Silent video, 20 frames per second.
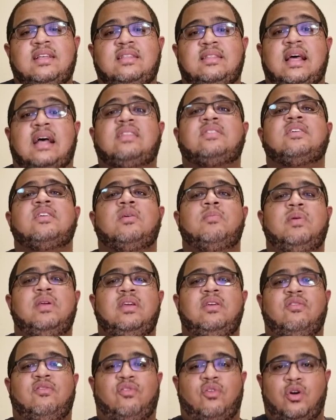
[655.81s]
That's going to
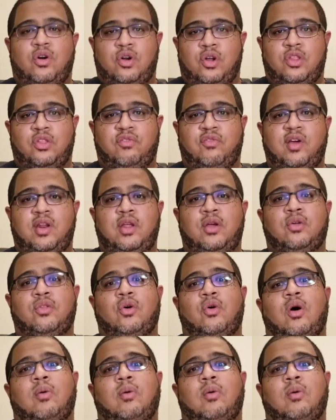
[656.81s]
be for another video, though.